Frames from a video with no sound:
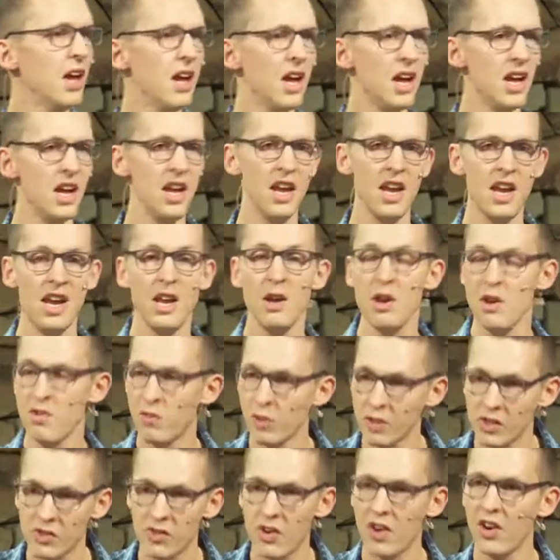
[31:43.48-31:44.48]
He, he
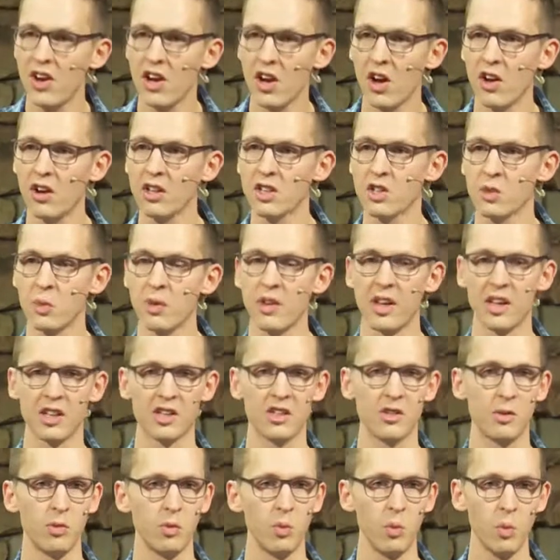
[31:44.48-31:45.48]
was very honest with
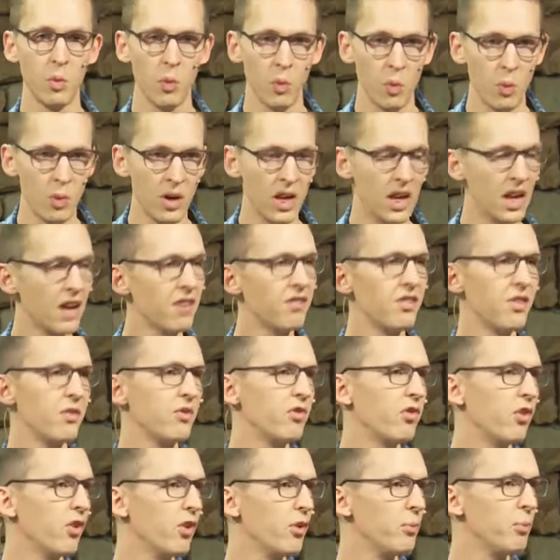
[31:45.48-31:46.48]
us, and we loved him
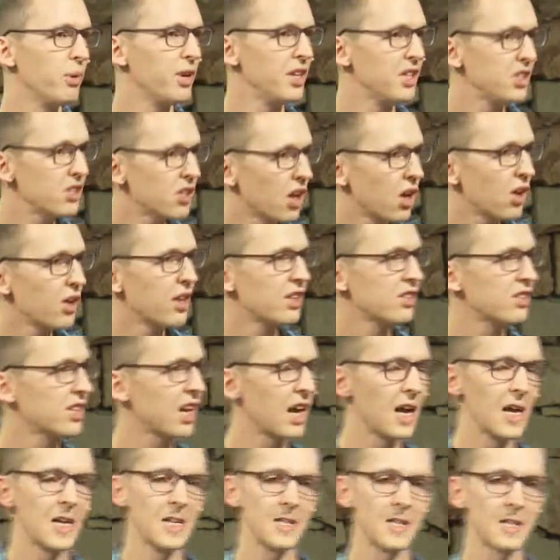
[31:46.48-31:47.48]
for it, but he told us,
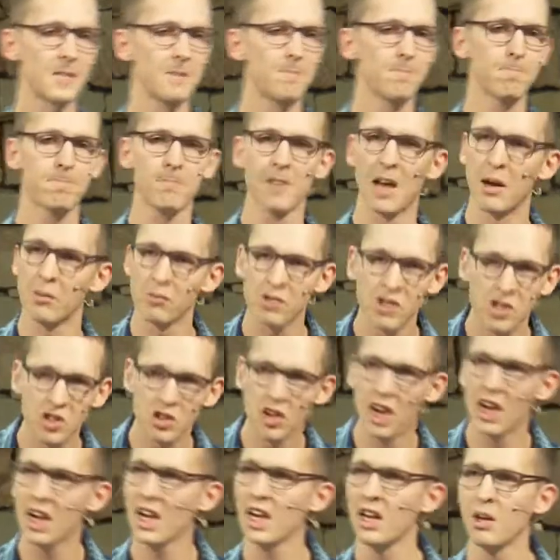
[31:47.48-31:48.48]
guys, I'm
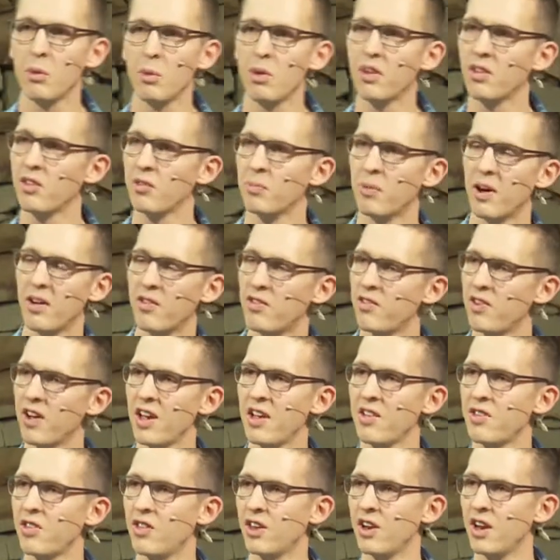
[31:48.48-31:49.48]
struggling with my
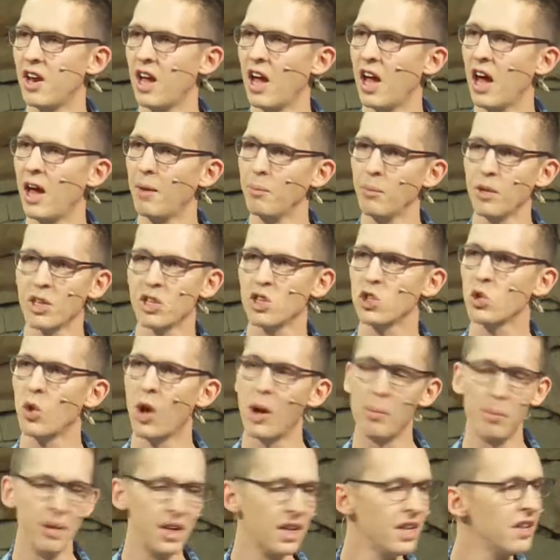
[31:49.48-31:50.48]
faith, and I'm not sure
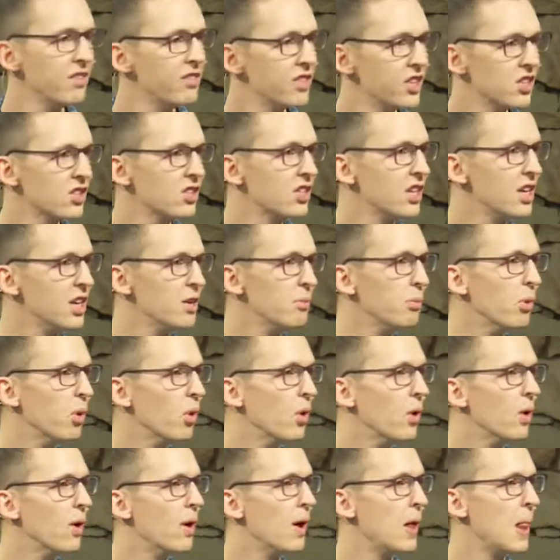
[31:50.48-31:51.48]
I believe this
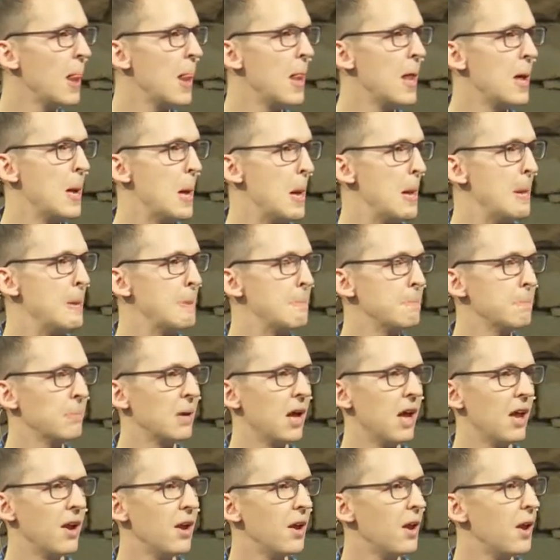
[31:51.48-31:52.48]
anymore.
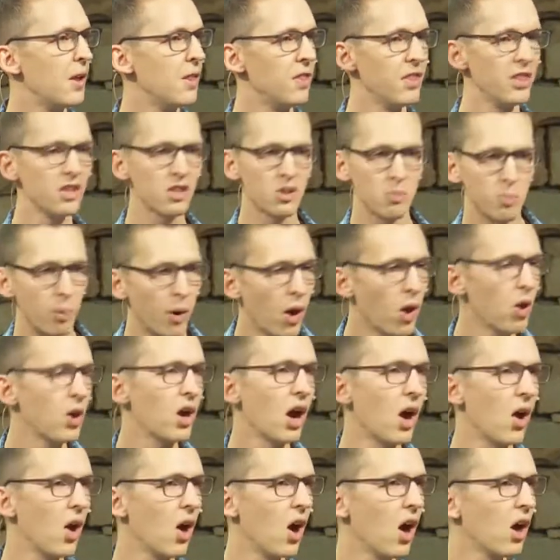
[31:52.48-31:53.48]
And this broke
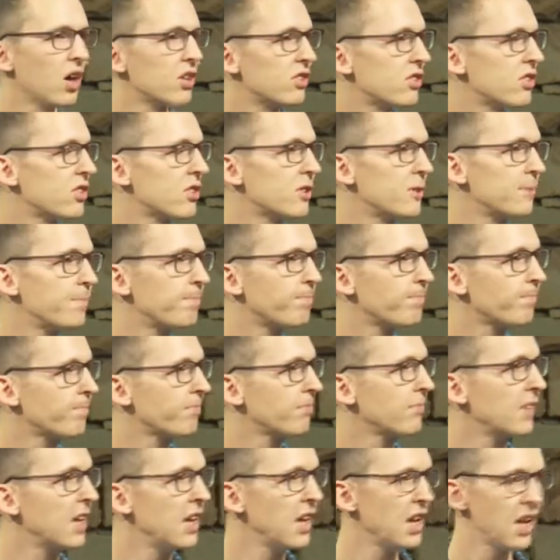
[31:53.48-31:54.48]
our hearts.
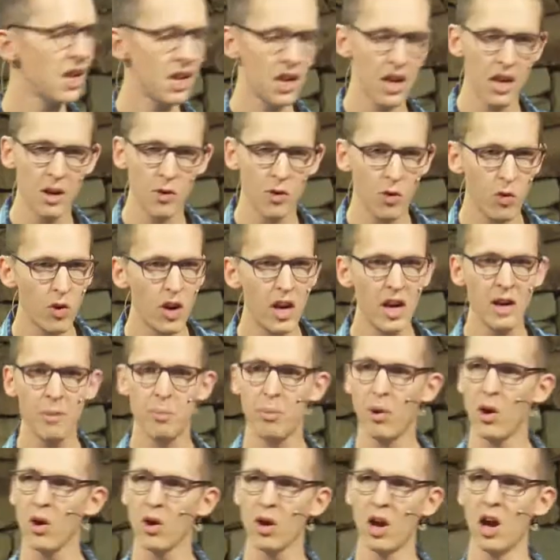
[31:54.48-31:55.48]
It, it really
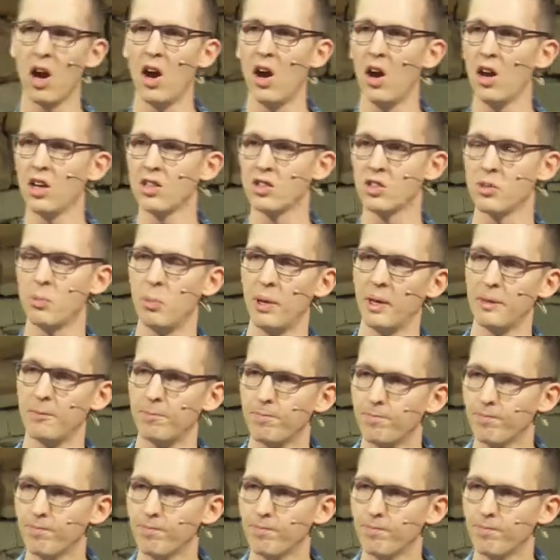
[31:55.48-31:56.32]
broke our hearts, but